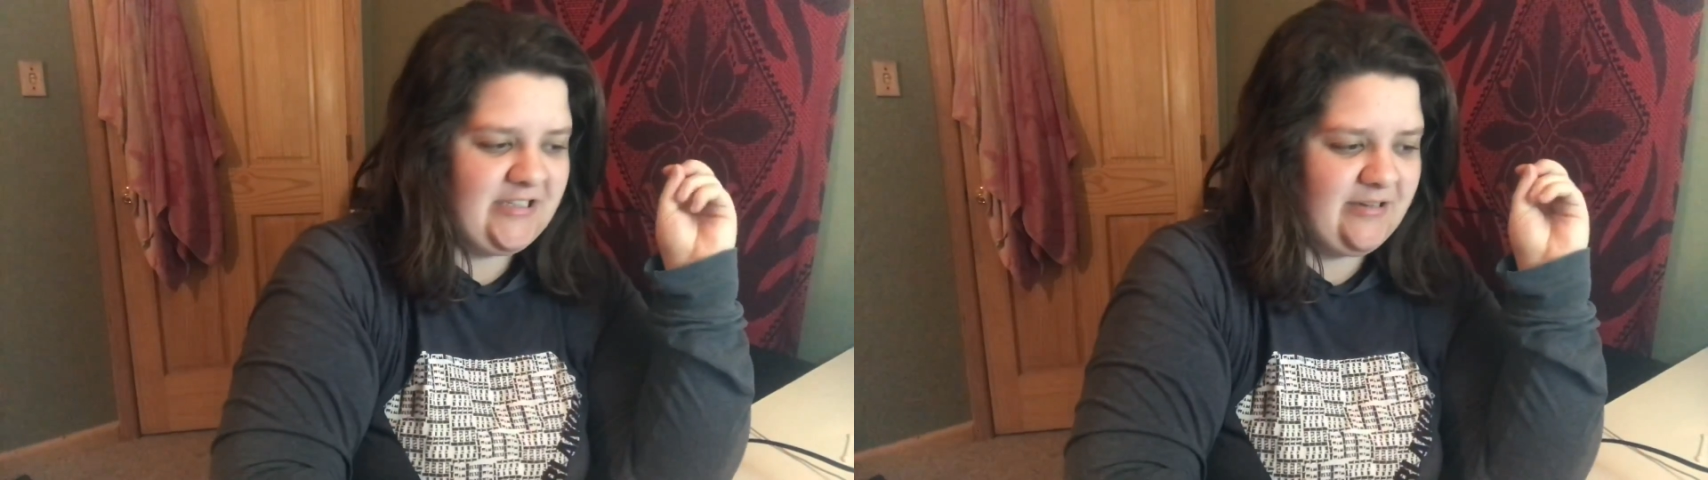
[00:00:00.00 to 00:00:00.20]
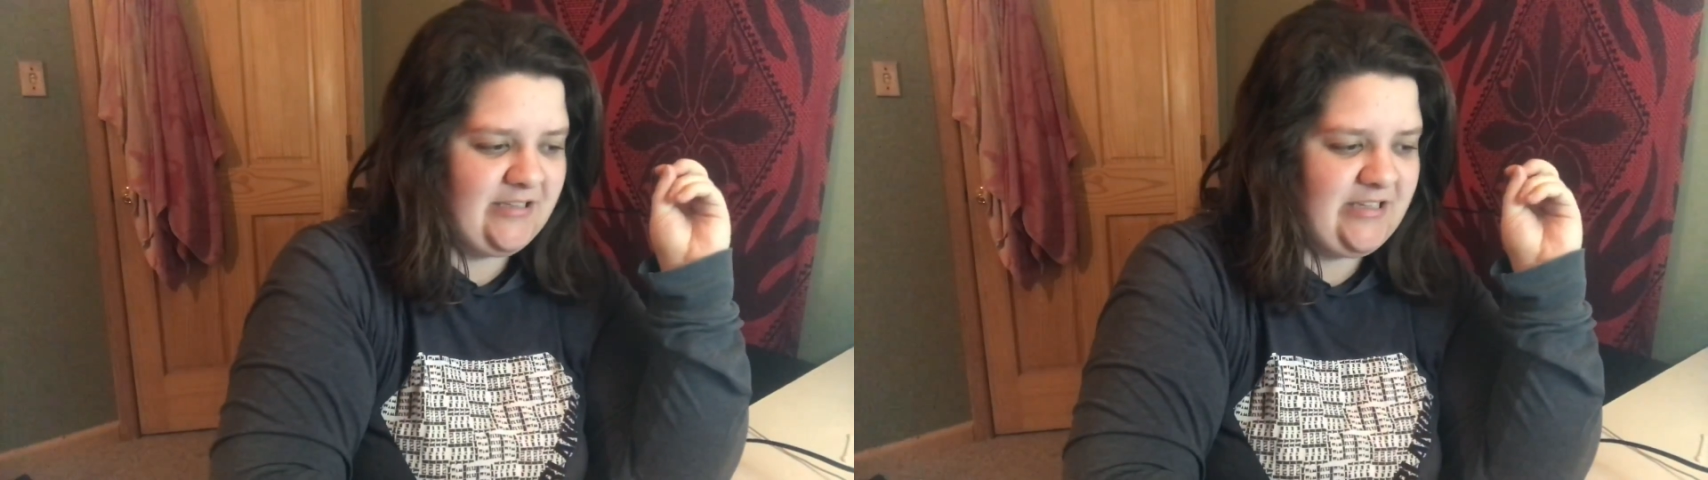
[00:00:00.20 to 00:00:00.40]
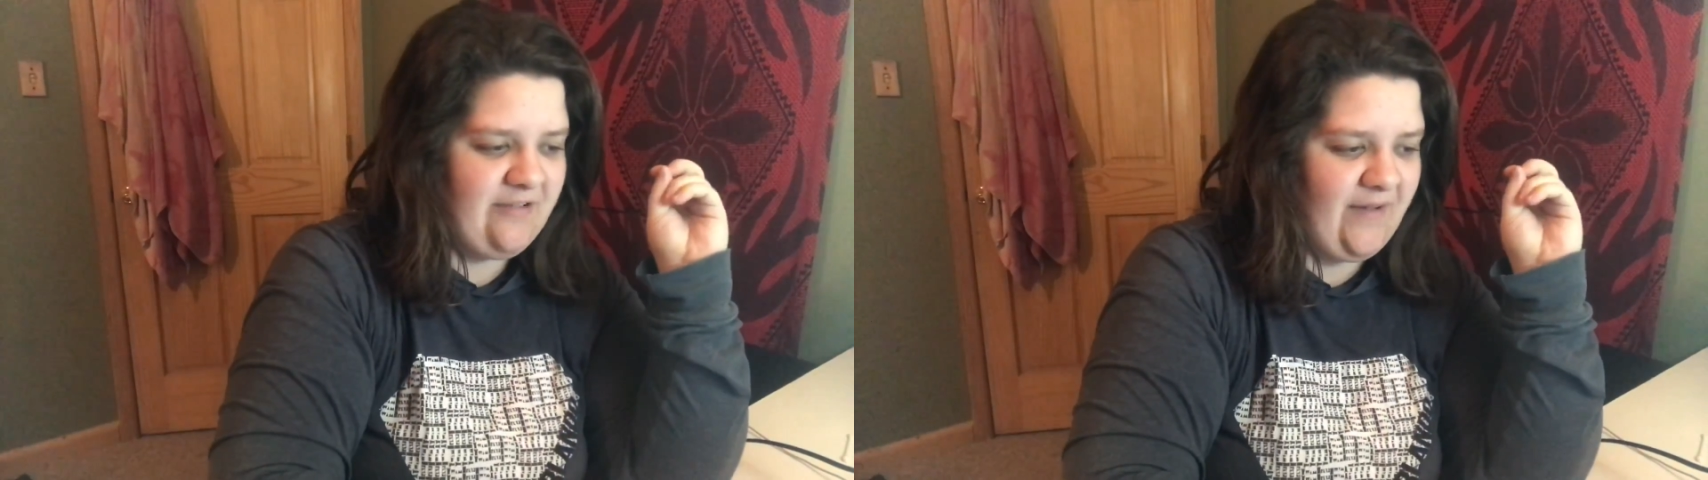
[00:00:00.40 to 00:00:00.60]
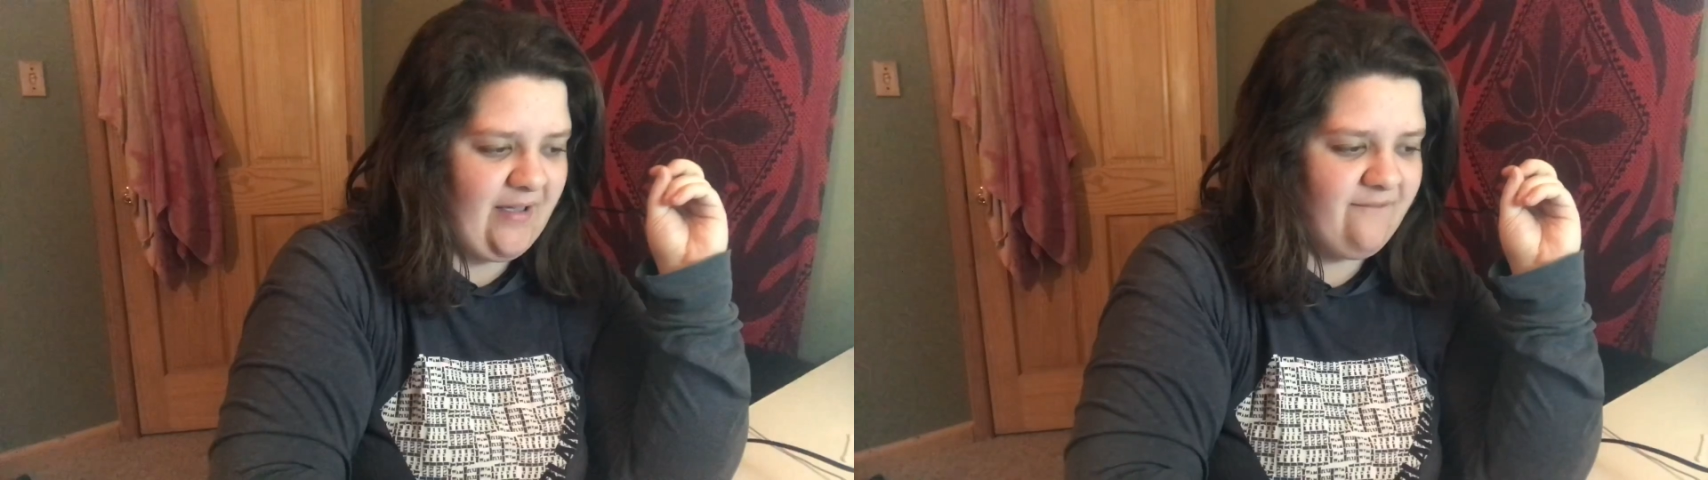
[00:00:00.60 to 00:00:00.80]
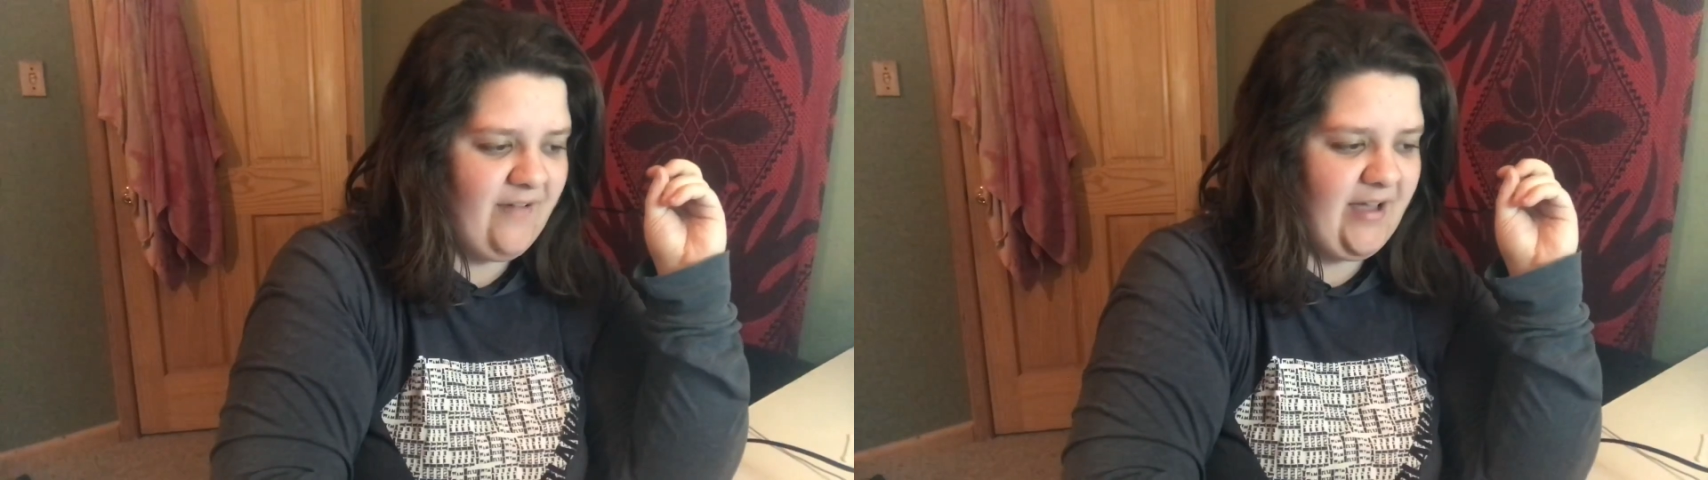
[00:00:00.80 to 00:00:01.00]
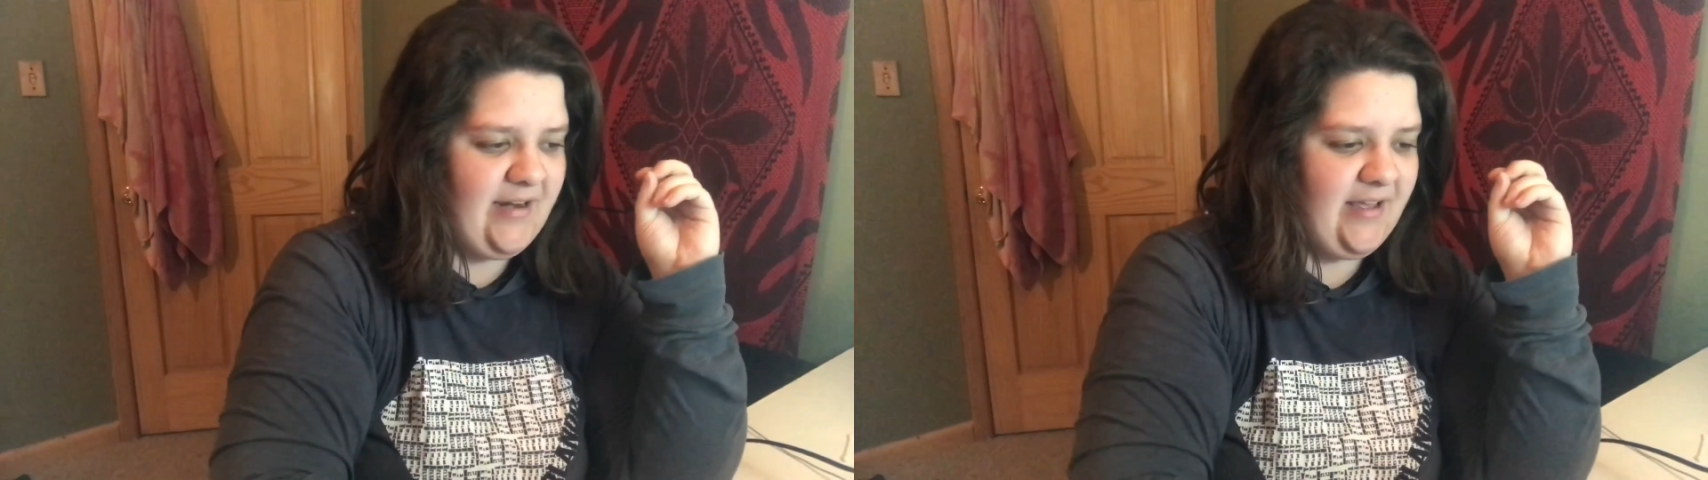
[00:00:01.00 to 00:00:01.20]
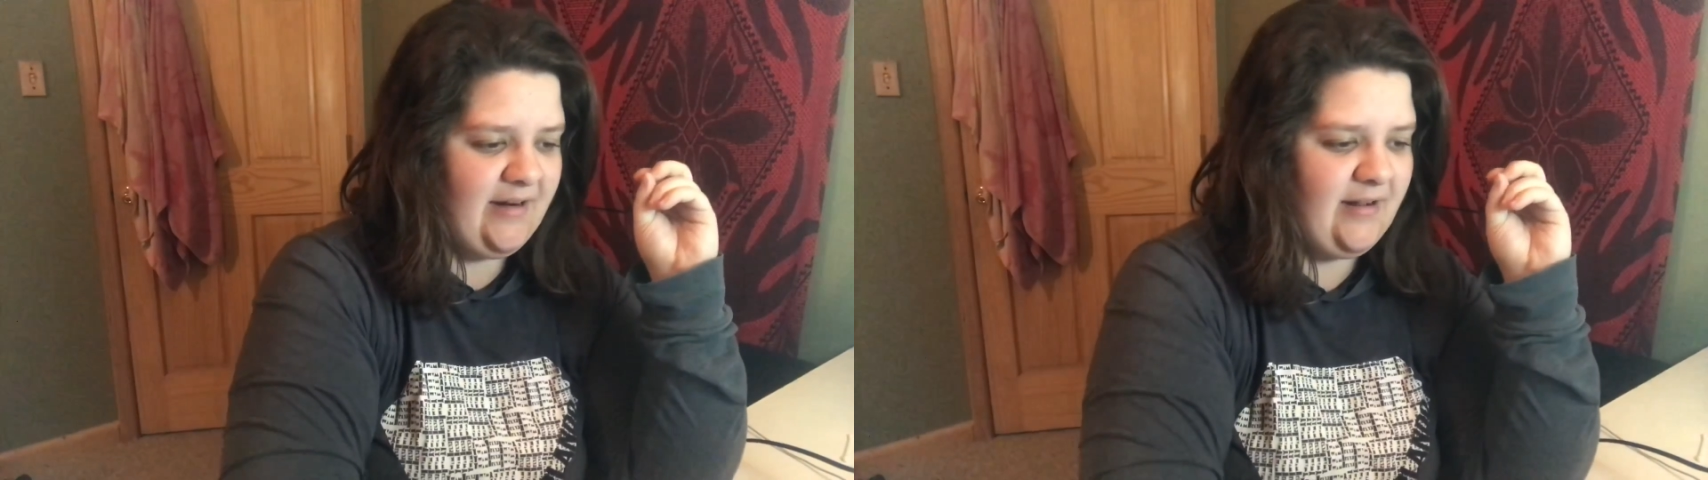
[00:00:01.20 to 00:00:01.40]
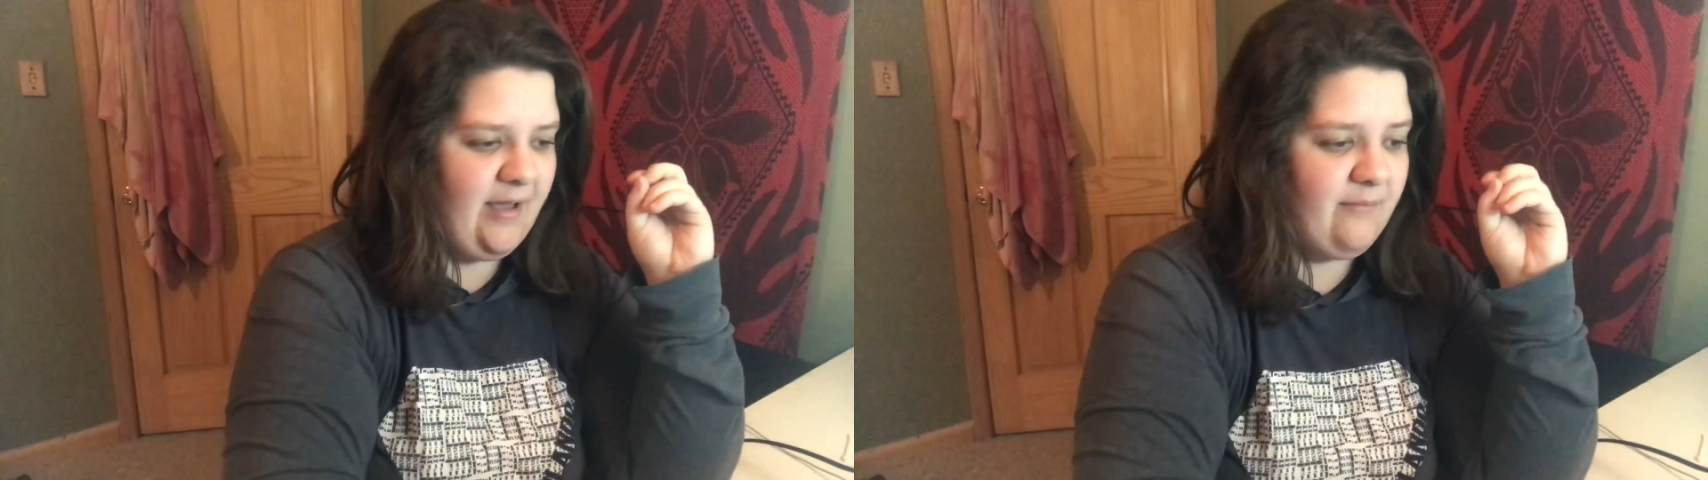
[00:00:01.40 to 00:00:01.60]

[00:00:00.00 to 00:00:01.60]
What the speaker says: So let's see if I can find it.